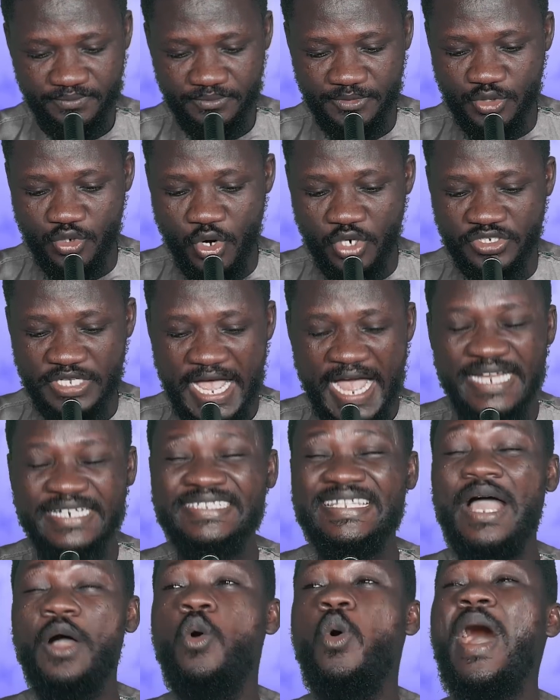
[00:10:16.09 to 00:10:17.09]
because
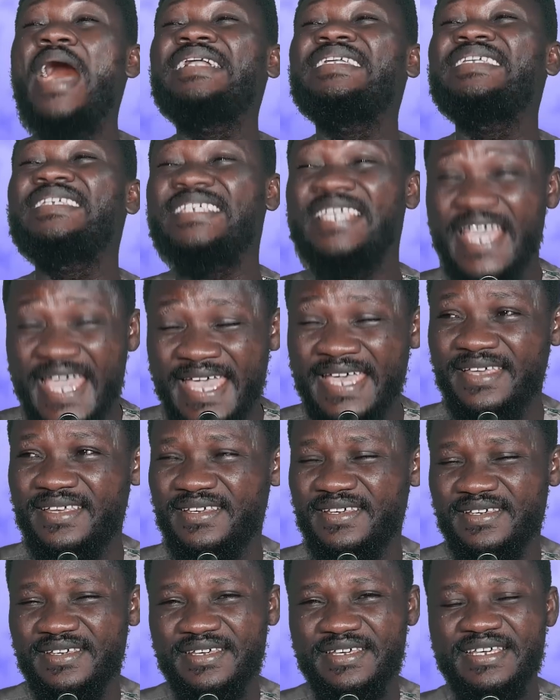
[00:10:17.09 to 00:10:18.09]
ada ho a che
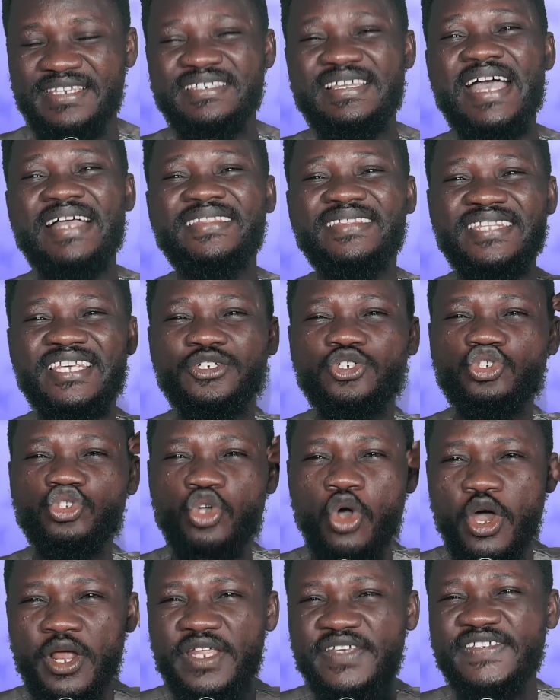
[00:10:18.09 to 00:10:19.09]
ya te
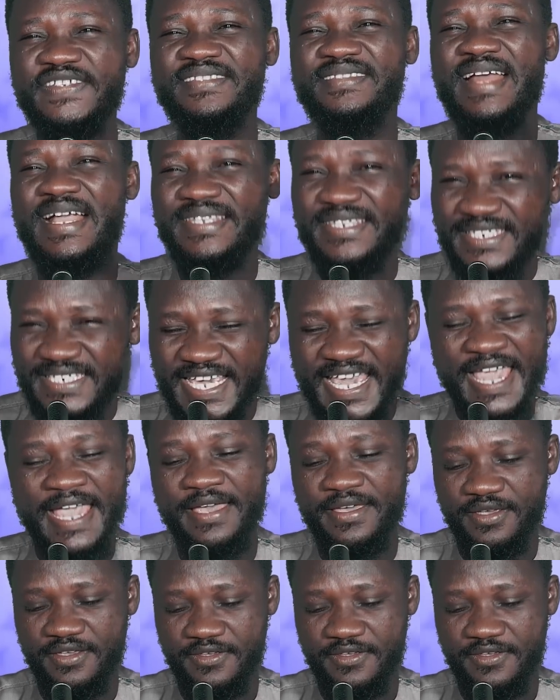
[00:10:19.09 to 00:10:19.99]
stories na che